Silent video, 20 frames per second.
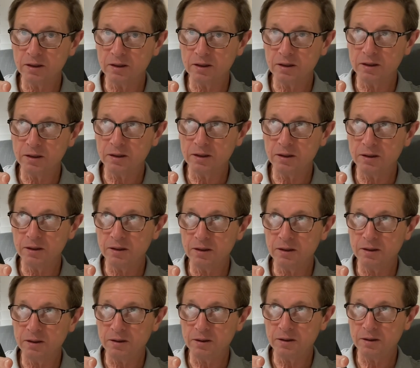
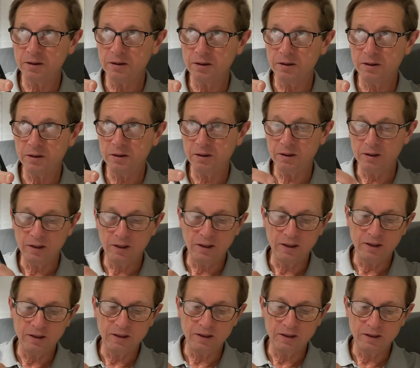
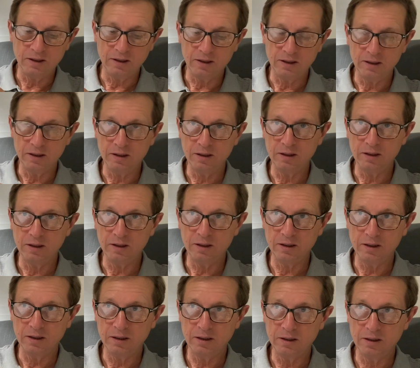
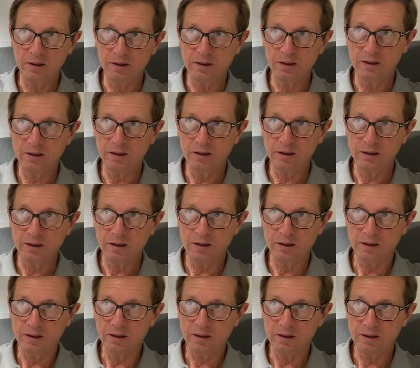
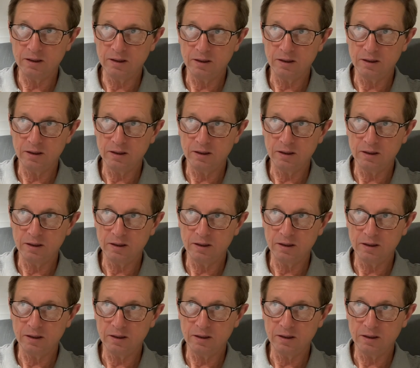(no one is talking)